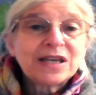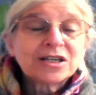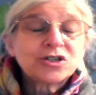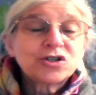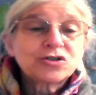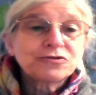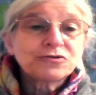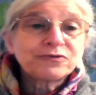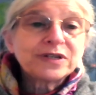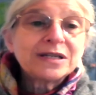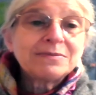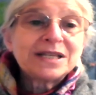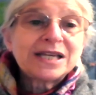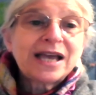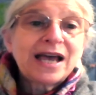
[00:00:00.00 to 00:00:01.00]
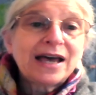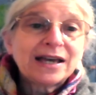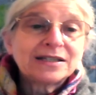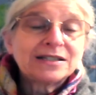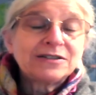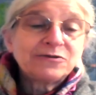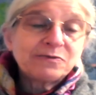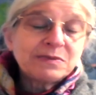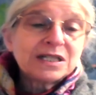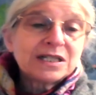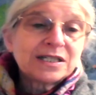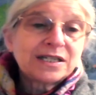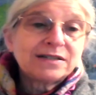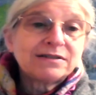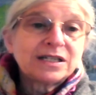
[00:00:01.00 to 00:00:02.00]
extremely active
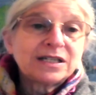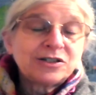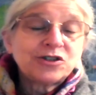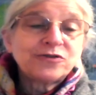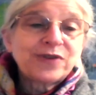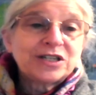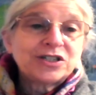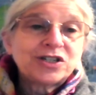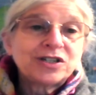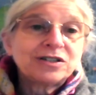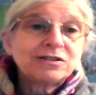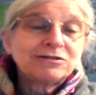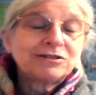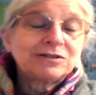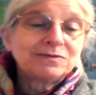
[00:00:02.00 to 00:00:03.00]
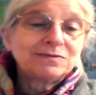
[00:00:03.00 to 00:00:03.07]
military intervention,